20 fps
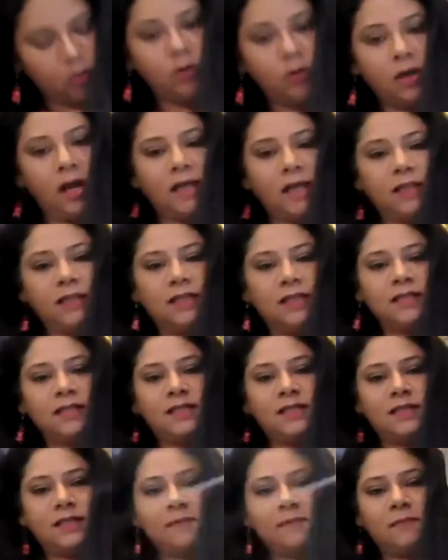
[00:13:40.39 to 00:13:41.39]
look like
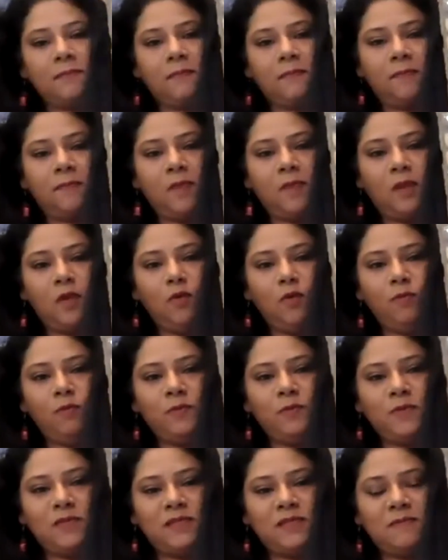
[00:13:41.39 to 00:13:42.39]
this.
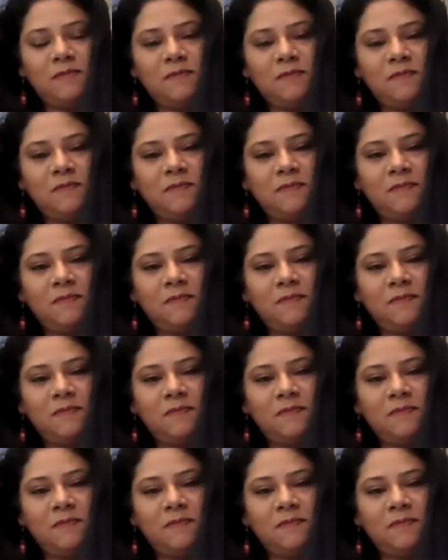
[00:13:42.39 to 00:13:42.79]
Oops.